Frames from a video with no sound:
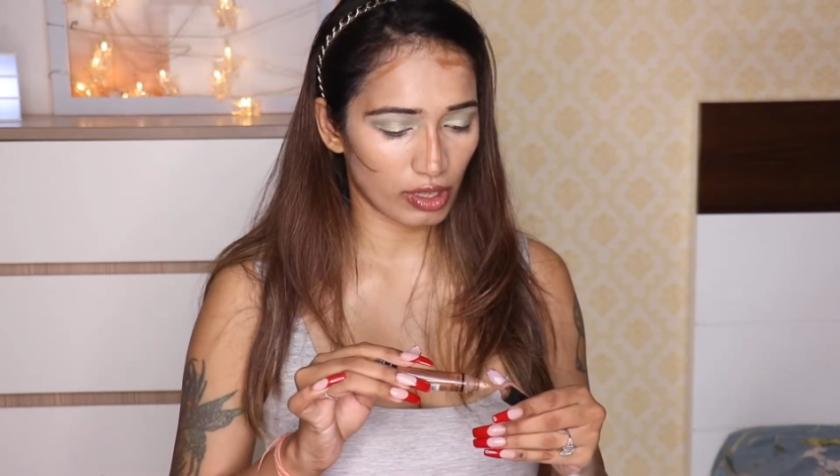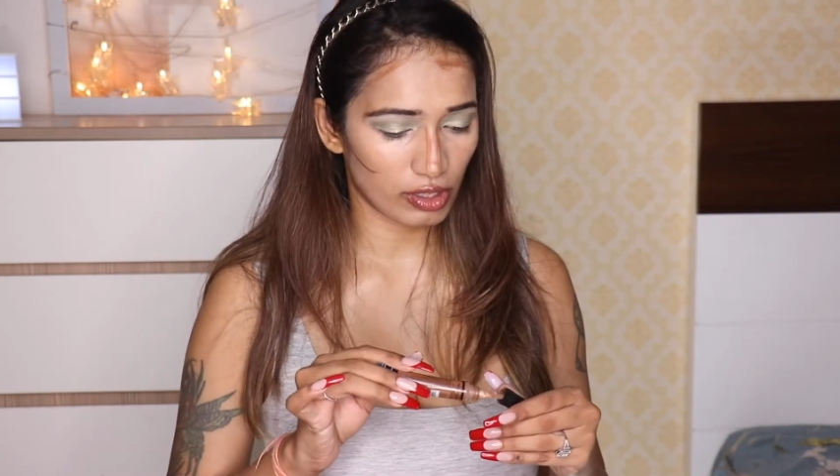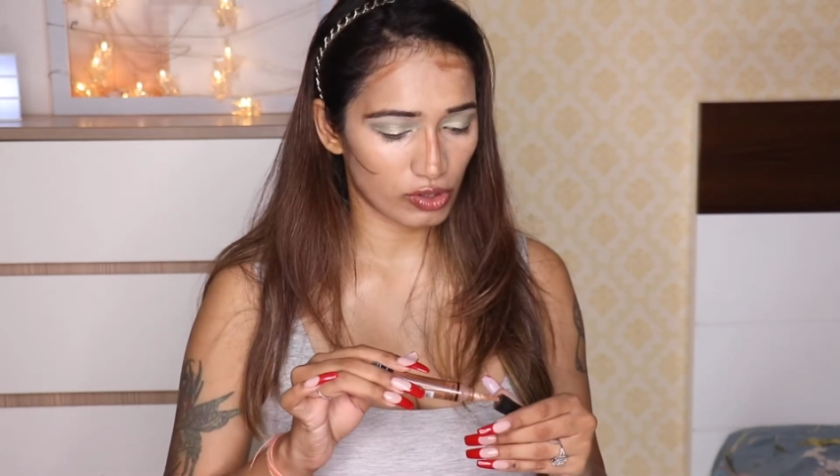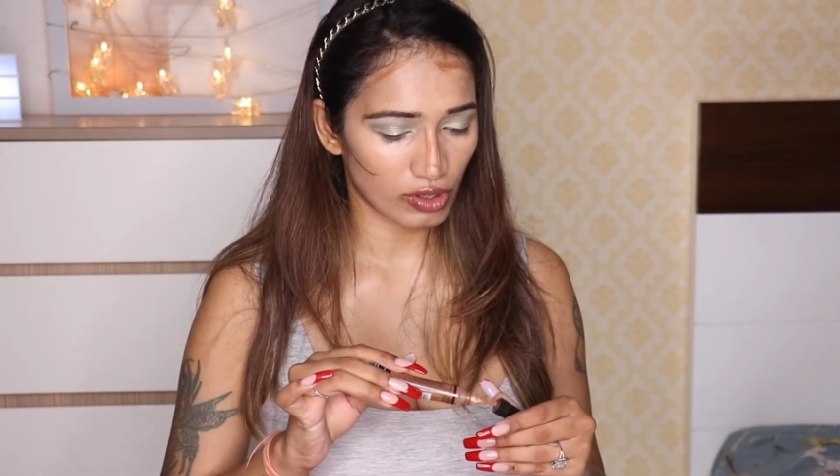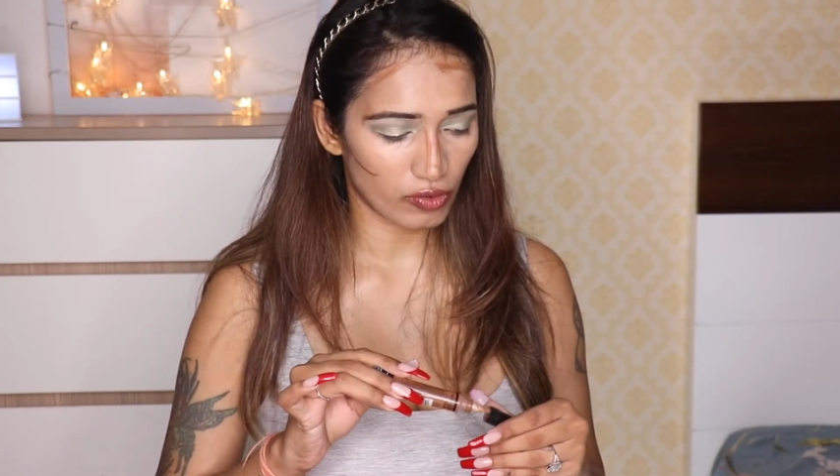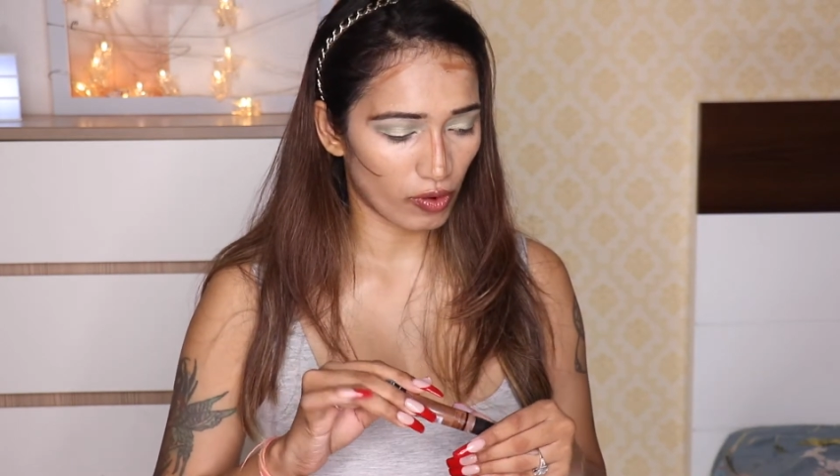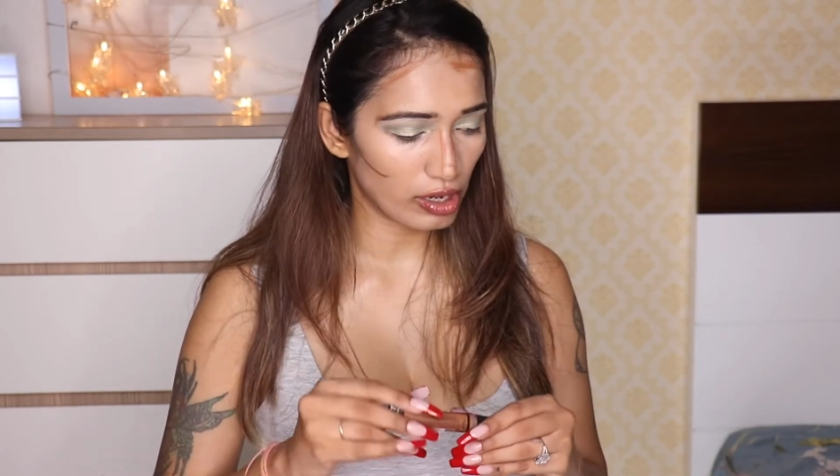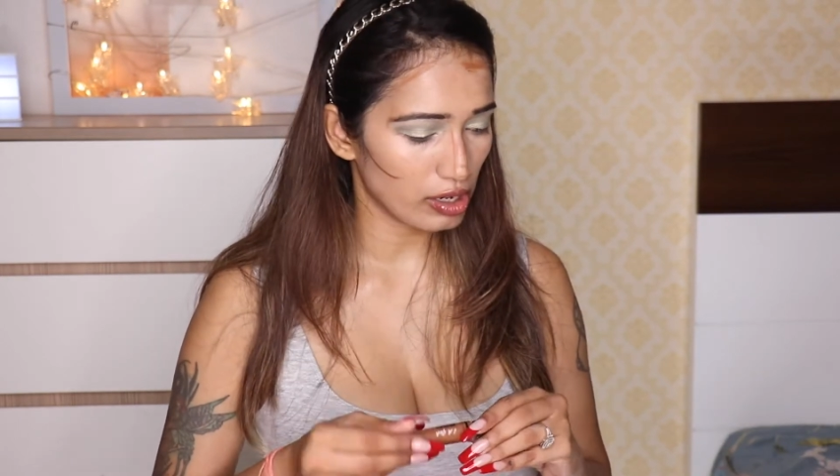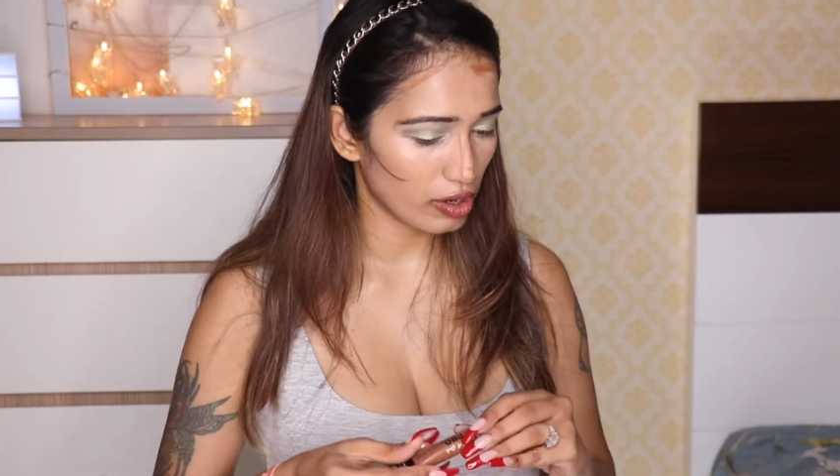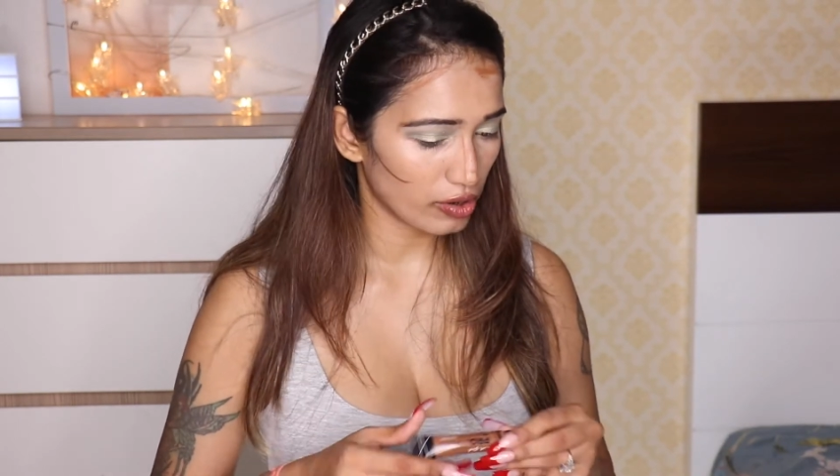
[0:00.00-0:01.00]
is in the right
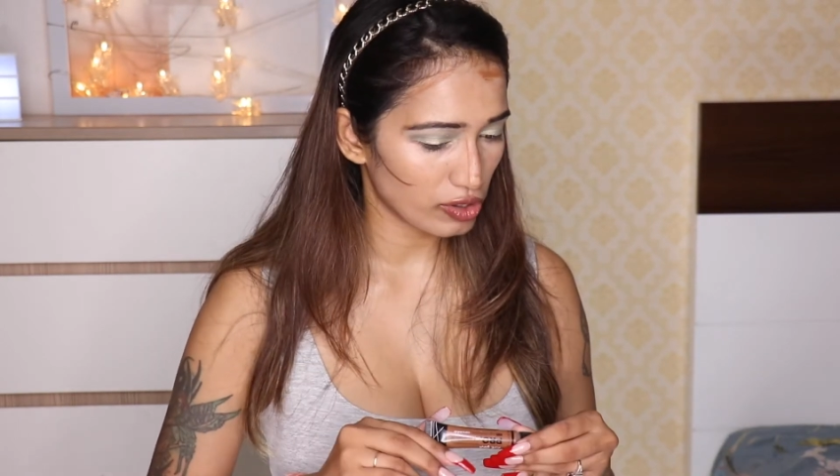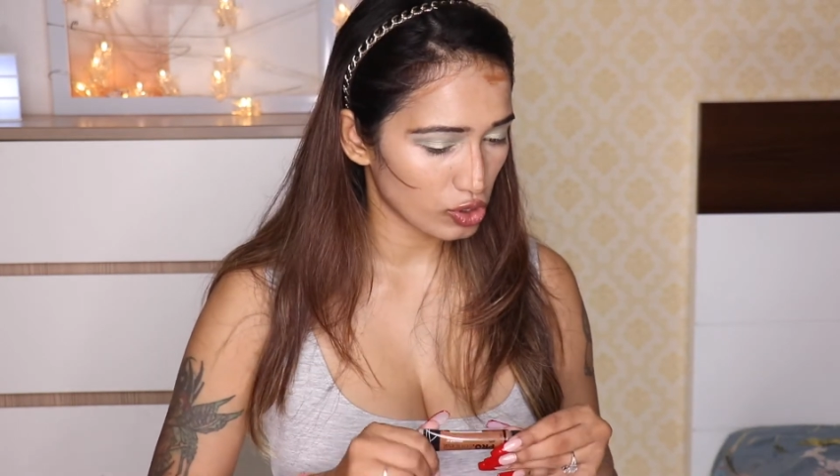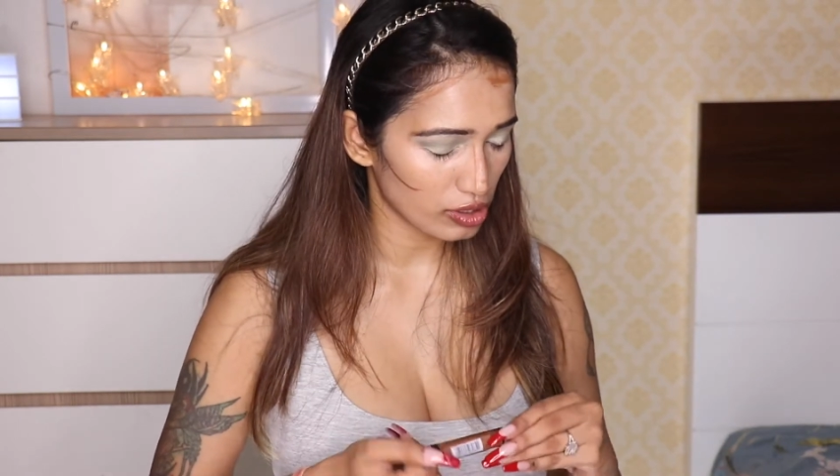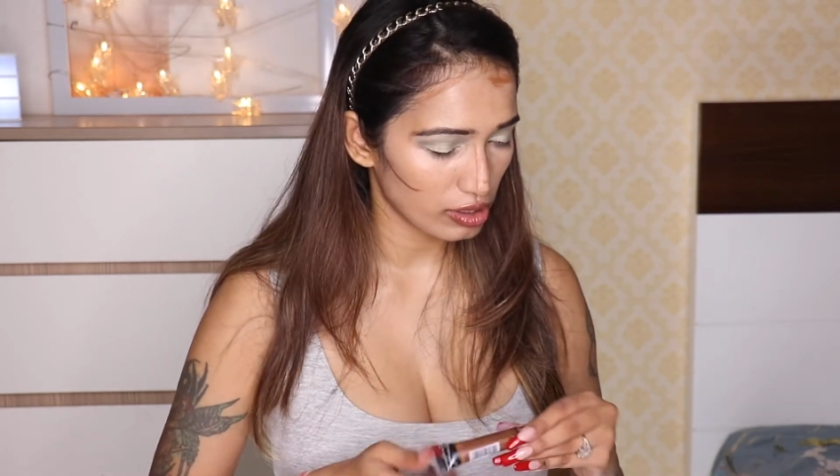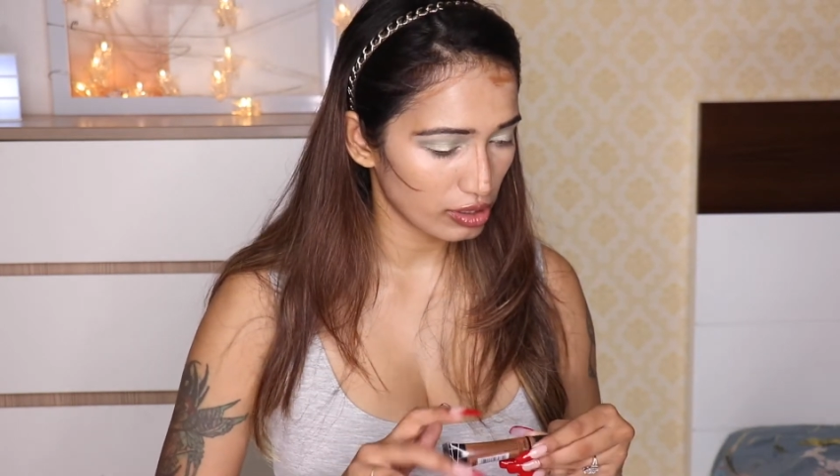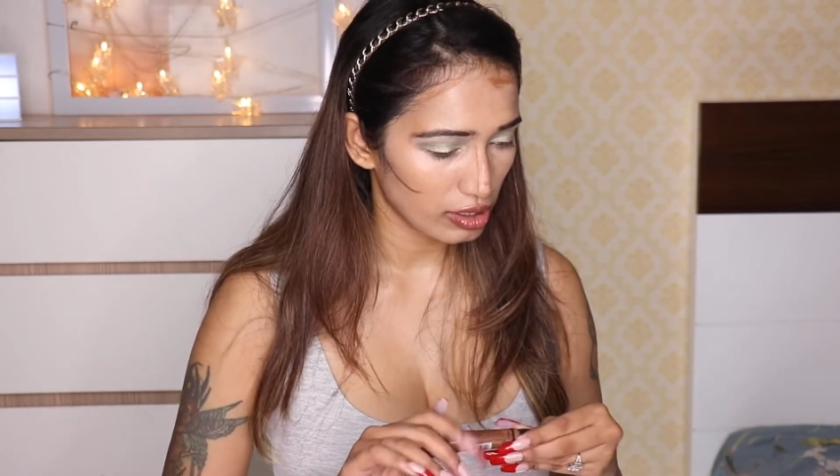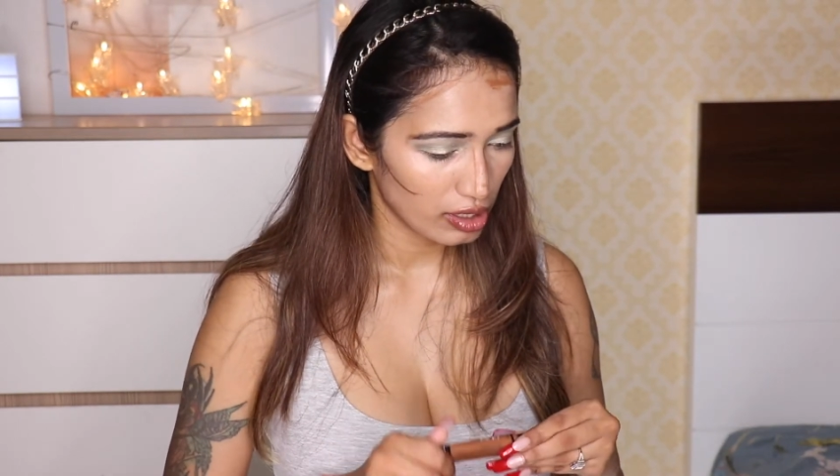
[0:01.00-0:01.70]
direction.